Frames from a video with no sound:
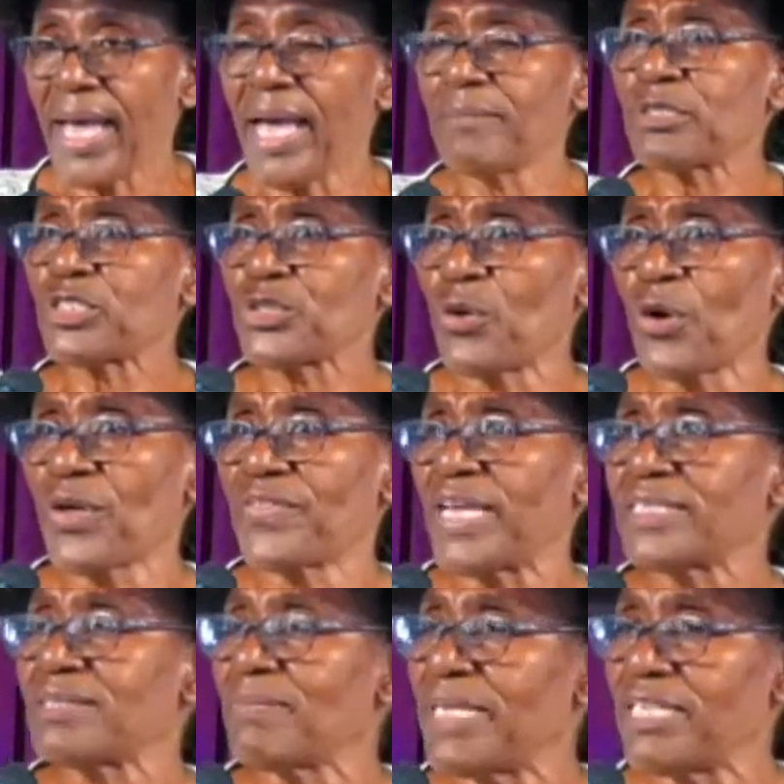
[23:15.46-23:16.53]
I'm sure
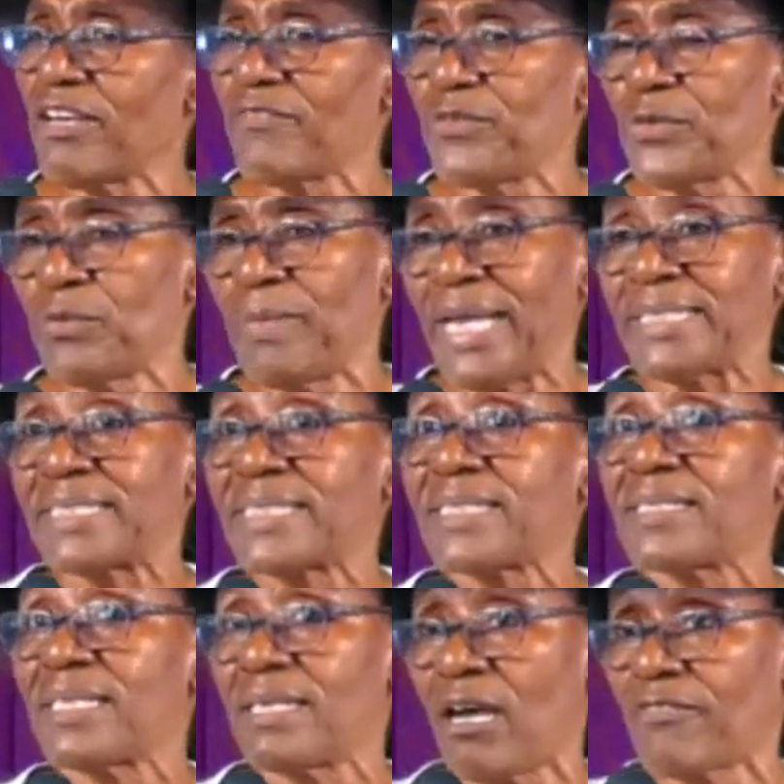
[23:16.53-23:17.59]
that many of you might
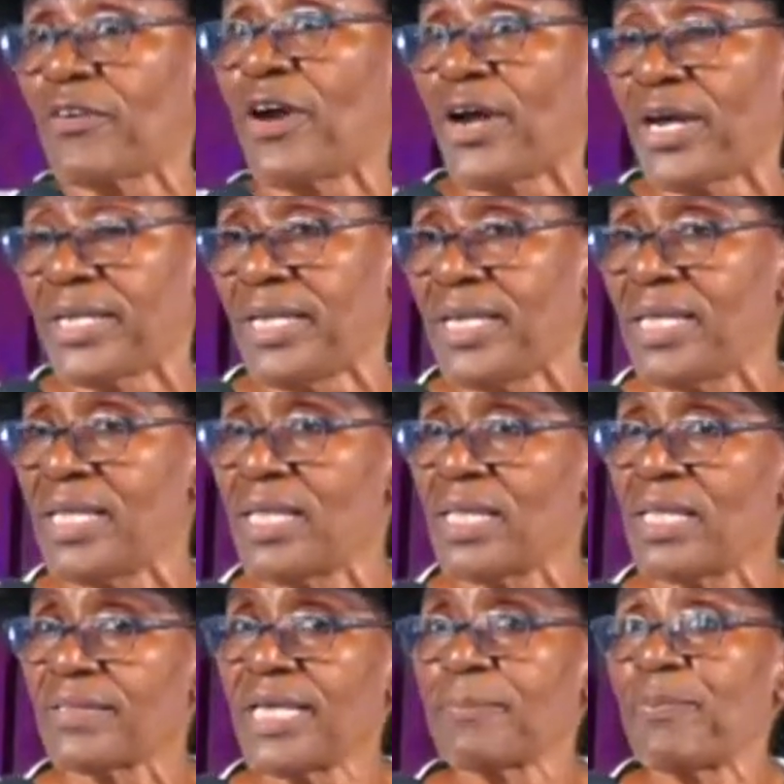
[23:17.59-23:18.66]
have heard
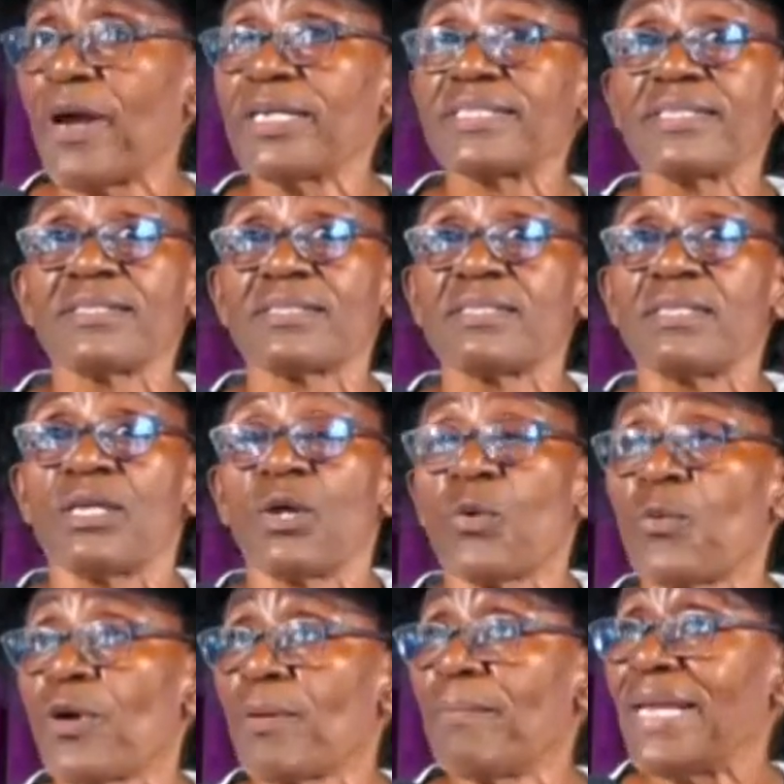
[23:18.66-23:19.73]
that persons
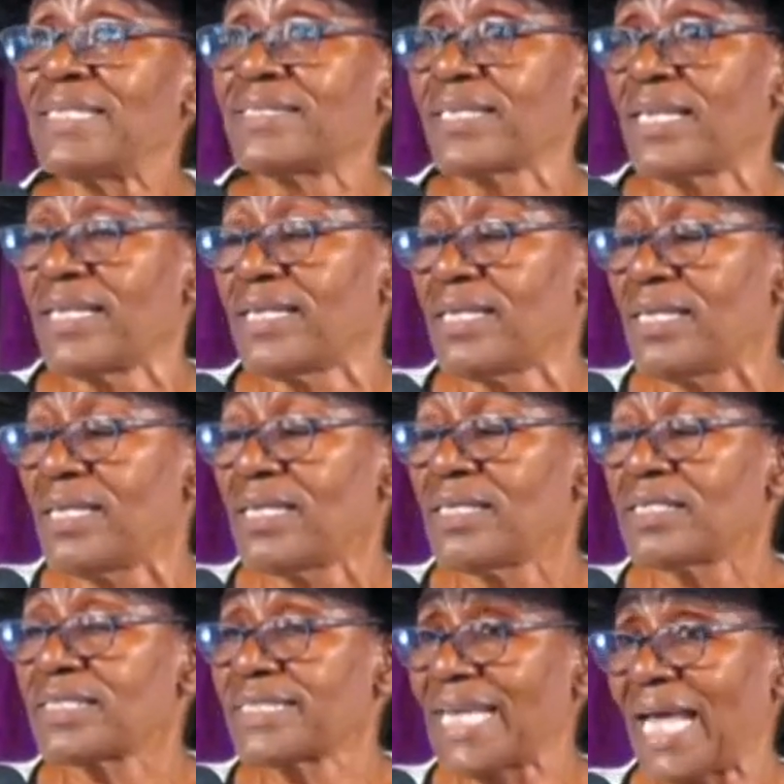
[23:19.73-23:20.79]
who are mentally
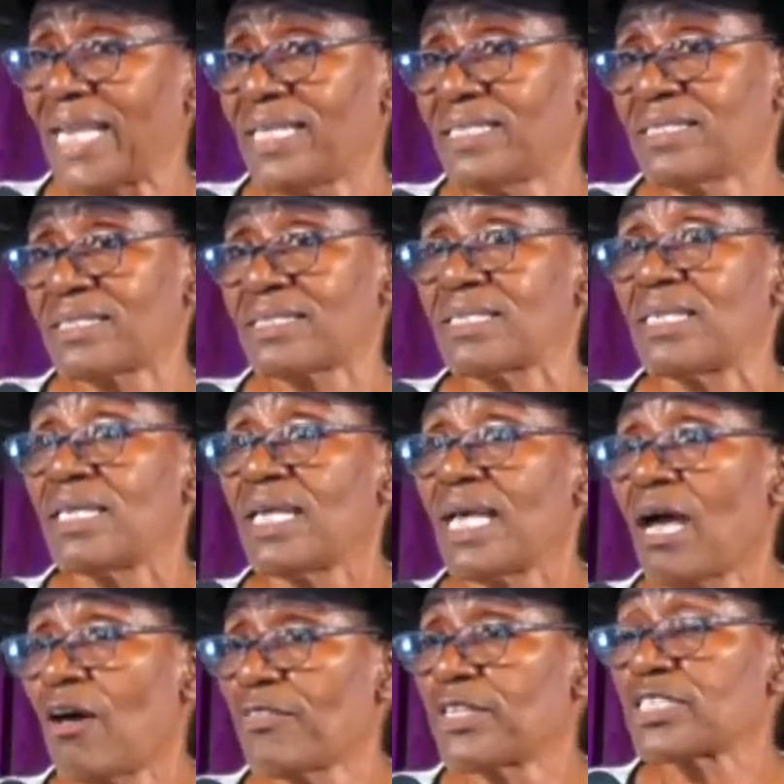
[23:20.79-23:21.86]
challenged
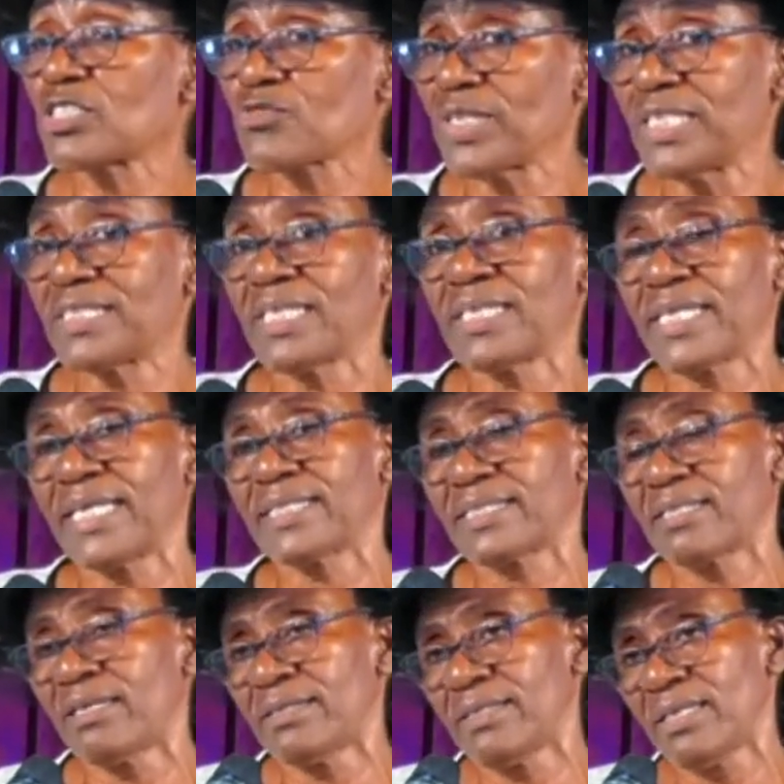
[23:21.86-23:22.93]
on the street in
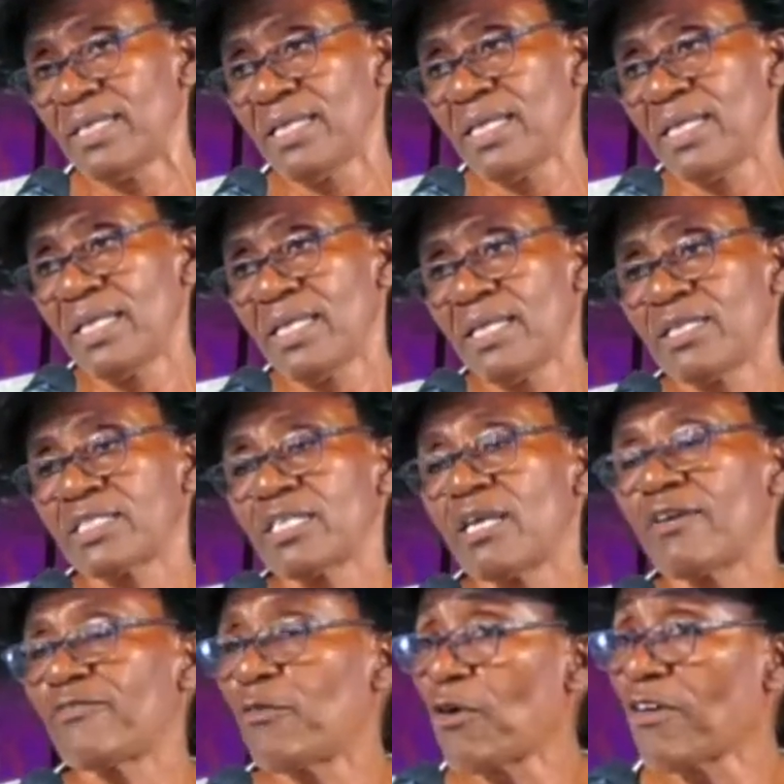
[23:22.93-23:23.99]
Kingston,
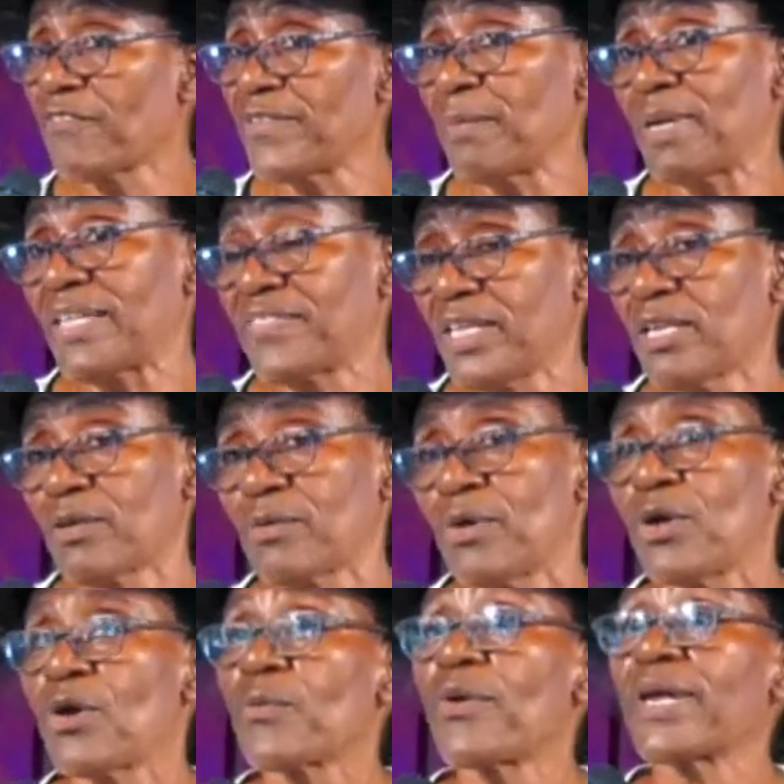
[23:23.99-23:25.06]
four of them, I think,
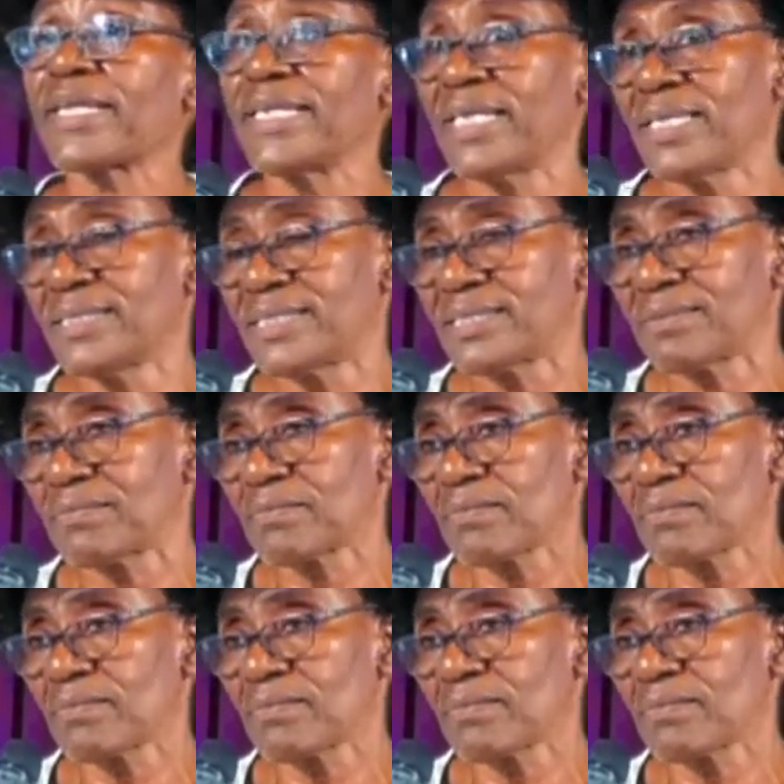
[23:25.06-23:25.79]
were killed.